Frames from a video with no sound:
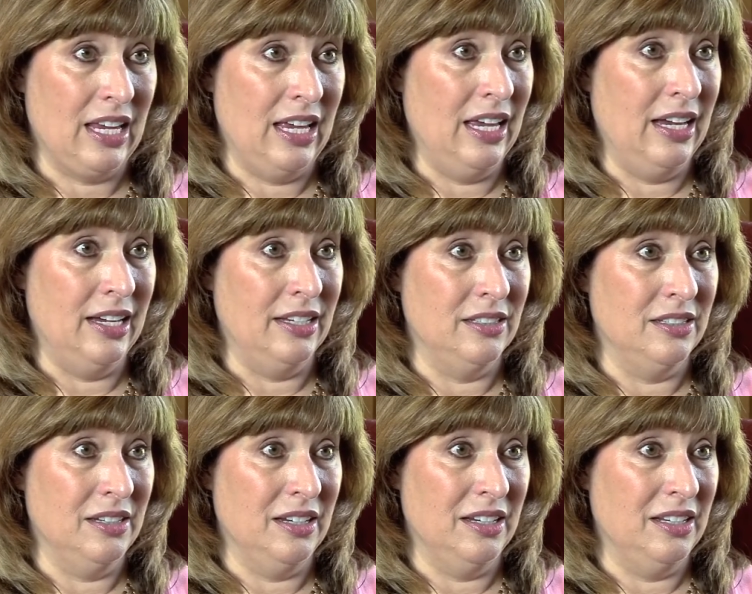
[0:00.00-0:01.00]
And
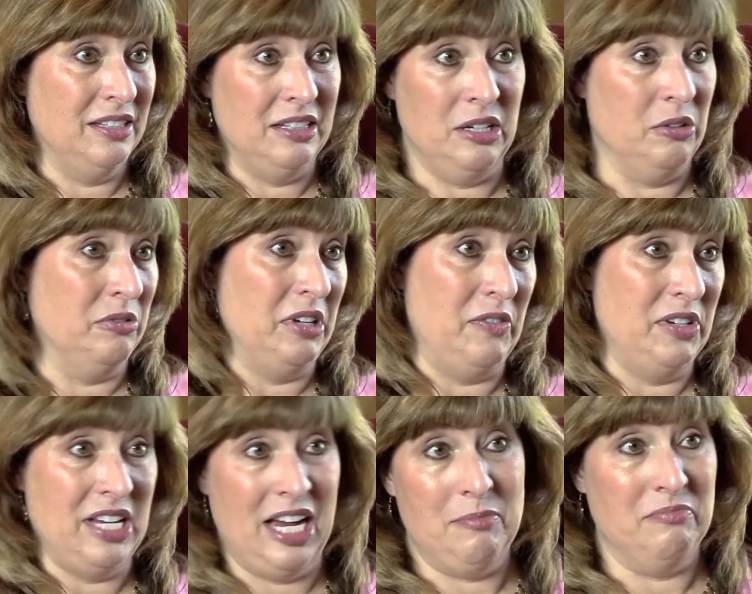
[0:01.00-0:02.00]
you know, every
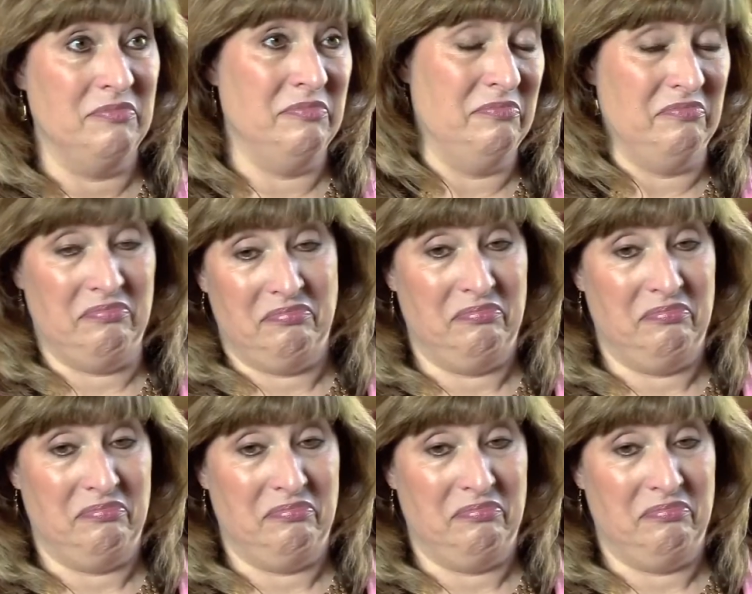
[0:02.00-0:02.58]
time yeah.